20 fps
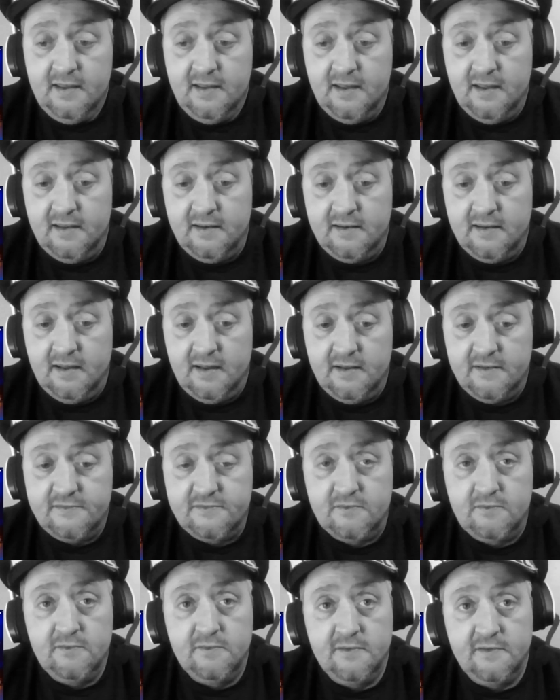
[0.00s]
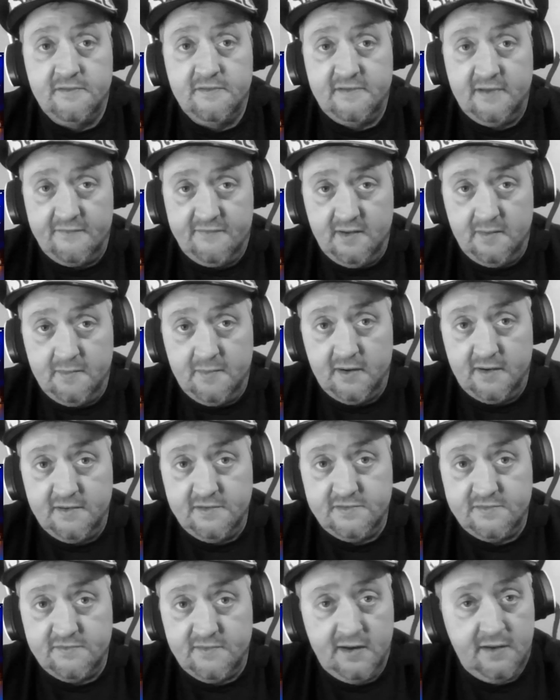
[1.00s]
And screw those stuffy
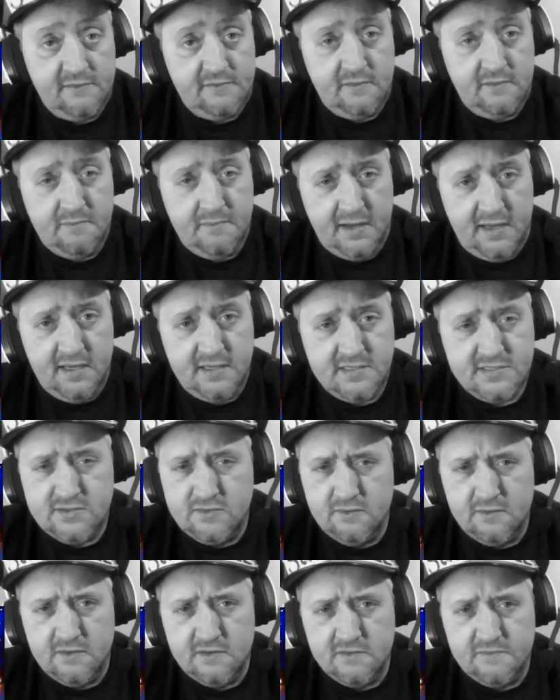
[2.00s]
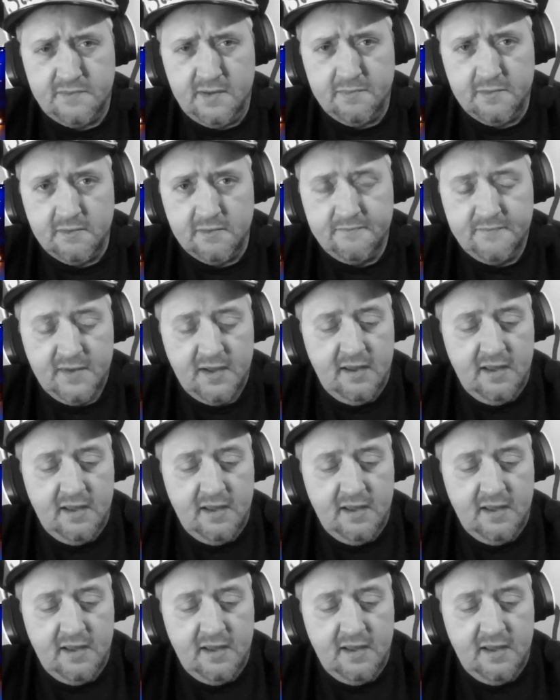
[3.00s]
Americans you ran into, Mickey. Screw those people.